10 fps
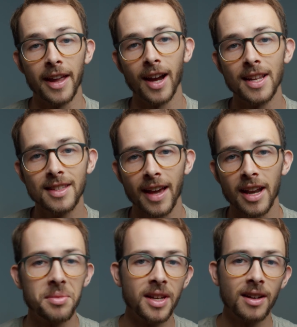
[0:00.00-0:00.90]
Hey guys, it's
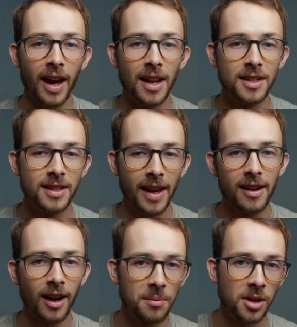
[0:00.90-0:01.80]
Adam here, and
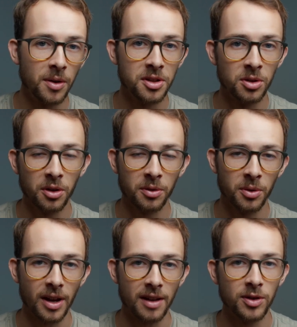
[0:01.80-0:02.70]
today I'm going to talk
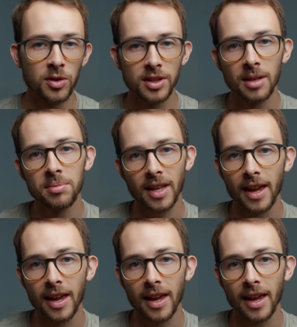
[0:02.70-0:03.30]
through a few tips